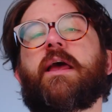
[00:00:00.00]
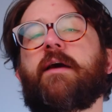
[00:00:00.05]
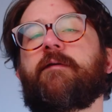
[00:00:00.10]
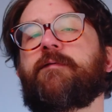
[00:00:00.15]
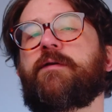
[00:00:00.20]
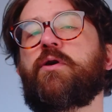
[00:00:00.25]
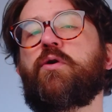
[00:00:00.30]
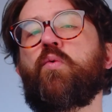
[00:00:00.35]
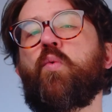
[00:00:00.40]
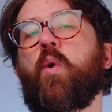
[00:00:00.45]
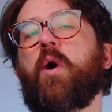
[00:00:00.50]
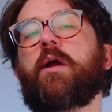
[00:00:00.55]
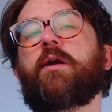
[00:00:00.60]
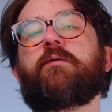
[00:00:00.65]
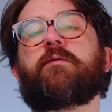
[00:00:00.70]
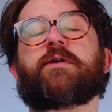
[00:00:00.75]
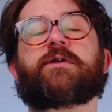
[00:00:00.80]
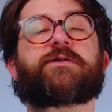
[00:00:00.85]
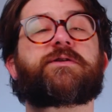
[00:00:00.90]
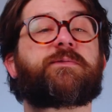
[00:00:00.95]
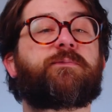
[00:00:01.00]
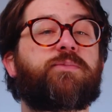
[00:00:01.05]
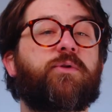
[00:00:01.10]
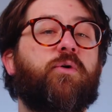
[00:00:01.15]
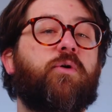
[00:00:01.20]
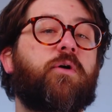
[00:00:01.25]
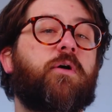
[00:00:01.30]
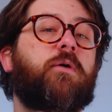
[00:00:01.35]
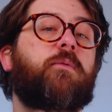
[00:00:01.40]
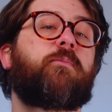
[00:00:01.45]
if you want to
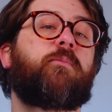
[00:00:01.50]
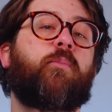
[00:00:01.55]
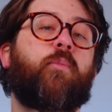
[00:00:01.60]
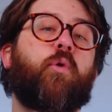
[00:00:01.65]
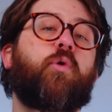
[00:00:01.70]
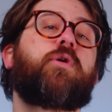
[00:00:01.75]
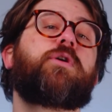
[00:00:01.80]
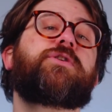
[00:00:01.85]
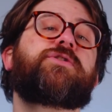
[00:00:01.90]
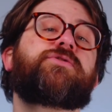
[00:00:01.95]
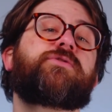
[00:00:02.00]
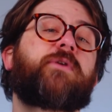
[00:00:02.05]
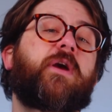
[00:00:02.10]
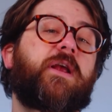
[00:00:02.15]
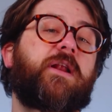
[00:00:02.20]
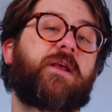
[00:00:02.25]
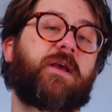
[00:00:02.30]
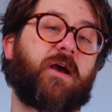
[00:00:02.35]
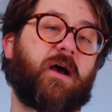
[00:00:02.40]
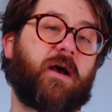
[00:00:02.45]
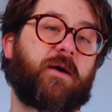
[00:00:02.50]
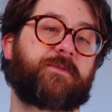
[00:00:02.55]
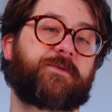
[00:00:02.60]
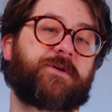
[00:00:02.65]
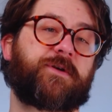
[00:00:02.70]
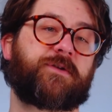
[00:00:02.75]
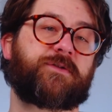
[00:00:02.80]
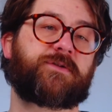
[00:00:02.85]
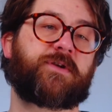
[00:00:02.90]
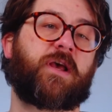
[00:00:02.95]
explore more training
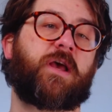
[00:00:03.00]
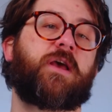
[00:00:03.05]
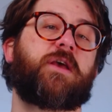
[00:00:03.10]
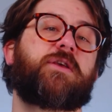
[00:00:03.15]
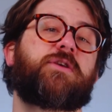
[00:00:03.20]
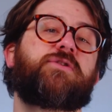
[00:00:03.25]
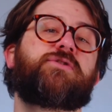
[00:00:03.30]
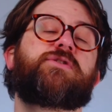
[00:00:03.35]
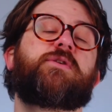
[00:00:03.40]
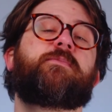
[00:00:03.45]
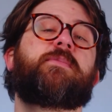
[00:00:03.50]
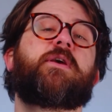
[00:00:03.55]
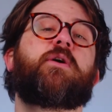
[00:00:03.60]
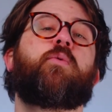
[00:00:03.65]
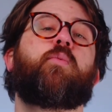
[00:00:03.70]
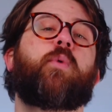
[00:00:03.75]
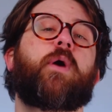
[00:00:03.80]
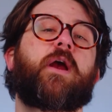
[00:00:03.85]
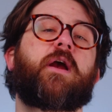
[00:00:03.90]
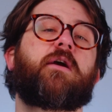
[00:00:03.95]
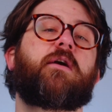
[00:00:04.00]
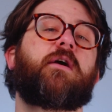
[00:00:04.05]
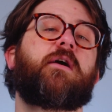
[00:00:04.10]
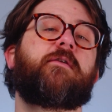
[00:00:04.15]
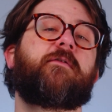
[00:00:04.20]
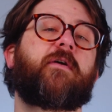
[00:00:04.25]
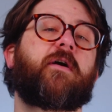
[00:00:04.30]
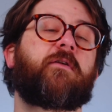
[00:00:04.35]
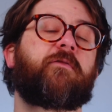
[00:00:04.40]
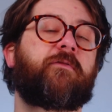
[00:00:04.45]
options, you should be aware
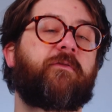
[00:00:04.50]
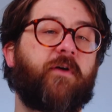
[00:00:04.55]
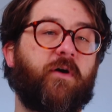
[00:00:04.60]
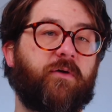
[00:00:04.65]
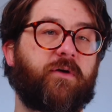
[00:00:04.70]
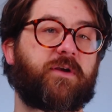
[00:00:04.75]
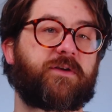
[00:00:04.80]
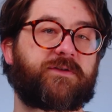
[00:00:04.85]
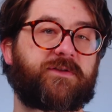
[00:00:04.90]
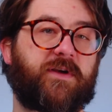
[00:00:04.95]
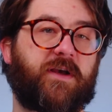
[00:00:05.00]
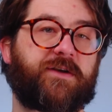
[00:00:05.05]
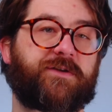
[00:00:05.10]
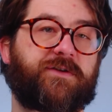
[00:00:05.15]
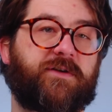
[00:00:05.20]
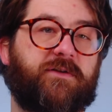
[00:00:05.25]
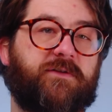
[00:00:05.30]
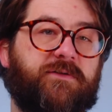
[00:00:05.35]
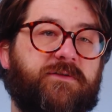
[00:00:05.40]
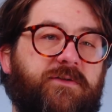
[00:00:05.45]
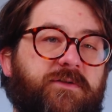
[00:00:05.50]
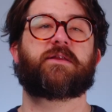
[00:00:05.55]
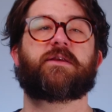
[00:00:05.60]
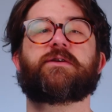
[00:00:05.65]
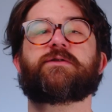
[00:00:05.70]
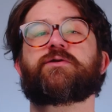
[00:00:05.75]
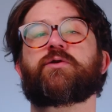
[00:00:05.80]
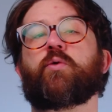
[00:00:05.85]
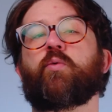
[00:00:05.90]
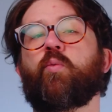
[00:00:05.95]
of our focus sessions.
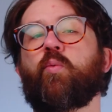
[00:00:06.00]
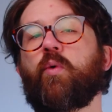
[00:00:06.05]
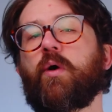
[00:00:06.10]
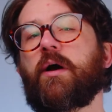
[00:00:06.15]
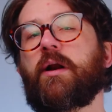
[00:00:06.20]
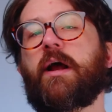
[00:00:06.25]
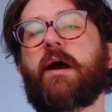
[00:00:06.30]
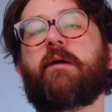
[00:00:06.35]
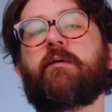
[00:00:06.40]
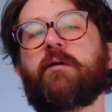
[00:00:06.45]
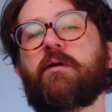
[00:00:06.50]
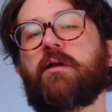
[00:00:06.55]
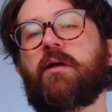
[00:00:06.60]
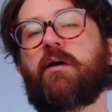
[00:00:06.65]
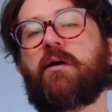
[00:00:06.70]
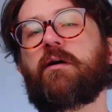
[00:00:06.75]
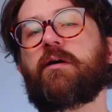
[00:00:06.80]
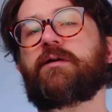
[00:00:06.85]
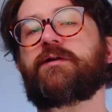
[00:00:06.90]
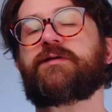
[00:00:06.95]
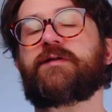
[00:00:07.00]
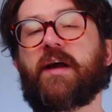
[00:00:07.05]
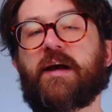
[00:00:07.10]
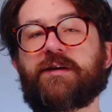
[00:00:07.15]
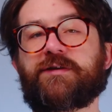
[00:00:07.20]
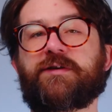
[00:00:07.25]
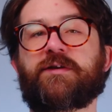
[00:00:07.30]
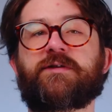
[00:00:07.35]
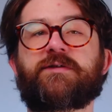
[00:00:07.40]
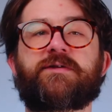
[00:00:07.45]
These are 1-hour-long
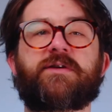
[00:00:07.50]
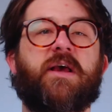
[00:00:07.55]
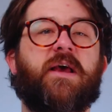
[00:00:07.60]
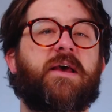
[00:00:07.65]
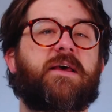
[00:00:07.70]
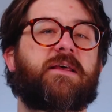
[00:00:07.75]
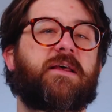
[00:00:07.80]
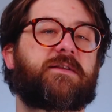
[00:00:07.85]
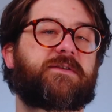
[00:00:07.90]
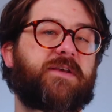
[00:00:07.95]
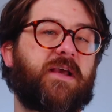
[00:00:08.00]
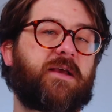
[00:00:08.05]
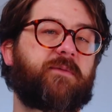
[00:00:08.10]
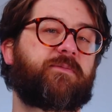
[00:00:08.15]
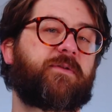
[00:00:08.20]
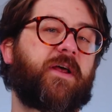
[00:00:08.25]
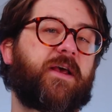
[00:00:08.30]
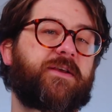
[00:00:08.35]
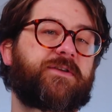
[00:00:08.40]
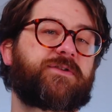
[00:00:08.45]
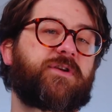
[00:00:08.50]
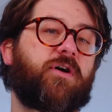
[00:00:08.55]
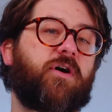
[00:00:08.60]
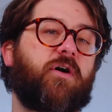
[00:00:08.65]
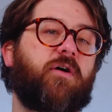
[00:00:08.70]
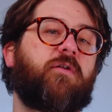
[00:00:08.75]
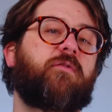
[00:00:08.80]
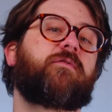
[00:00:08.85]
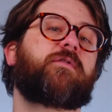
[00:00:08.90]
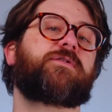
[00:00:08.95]
sessions that take place
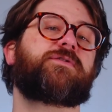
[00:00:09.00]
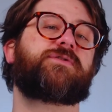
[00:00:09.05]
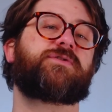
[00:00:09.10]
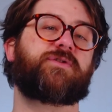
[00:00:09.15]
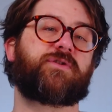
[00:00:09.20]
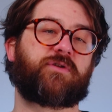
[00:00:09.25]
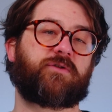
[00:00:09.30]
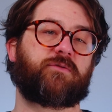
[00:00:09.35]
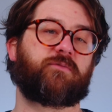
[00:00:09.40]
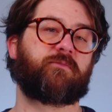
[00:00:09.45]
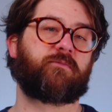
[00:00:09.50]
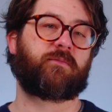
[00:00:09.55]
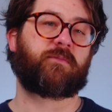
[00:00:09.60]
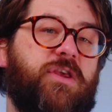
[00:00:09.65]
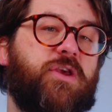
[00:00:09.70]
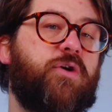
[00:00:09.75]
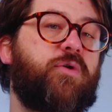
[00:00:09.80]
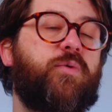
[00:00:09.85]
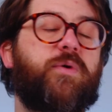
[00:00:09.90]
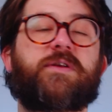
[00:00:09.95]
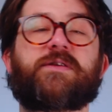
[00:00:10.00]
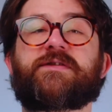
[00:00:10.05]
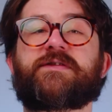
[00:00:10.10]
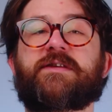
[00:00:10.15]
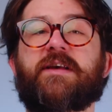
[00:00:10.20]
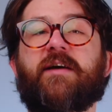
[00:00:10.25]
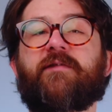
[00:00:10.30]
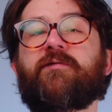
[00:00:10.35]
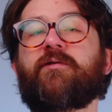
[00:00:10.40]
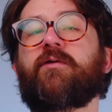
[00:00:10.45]
over Zoom. You and
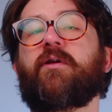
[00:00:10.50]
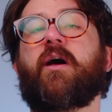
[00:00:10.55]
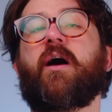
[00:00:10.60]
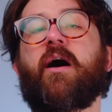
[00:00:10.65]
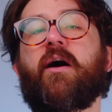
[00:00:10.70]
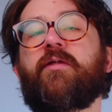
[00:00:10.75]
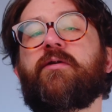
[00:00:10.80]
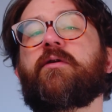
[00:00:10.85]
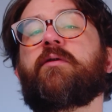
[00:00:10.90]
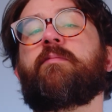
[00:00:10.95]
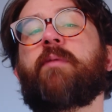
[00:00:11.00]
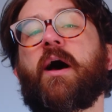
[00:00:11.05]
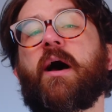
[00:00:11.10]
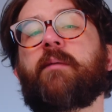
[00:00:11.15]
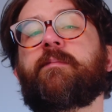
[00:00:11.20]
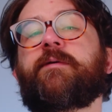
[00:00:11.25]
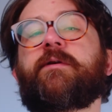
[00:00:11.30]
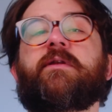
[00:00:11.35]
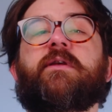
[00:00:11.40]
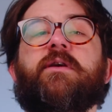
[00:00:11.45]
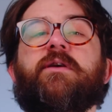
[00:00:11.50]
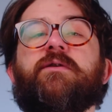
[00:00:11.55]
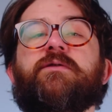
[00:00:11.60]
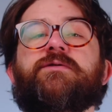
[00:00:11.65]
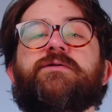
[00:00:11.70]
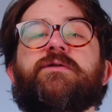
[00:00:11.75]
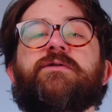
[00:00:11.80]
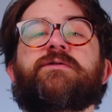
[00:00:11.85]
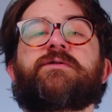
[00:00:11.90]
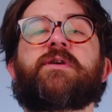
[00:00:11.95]
several other Populi
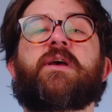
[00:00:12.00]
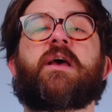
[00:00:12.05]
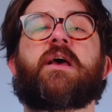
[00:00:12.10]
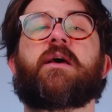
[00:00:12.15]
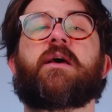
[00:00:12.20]
users